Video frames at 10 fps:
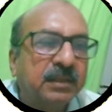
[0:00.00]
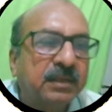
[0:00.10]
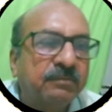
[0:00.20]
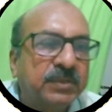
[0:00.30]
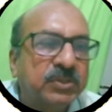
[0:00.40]

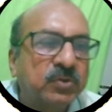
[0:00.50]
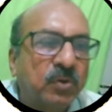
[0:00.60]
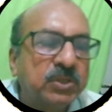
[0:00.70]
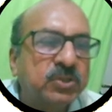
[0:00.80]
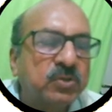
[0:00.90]
which is
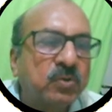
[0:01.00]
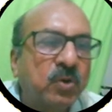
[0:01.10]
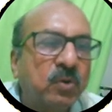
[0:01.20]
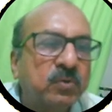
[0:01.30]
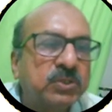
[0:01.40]
also
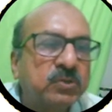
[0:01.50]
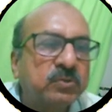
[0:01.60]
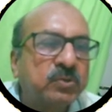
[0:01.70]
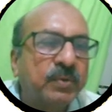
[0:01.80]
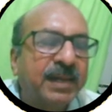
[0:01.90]
close to
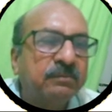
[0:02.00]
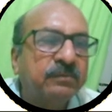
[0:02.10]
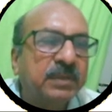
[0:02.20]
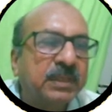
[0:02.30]
12,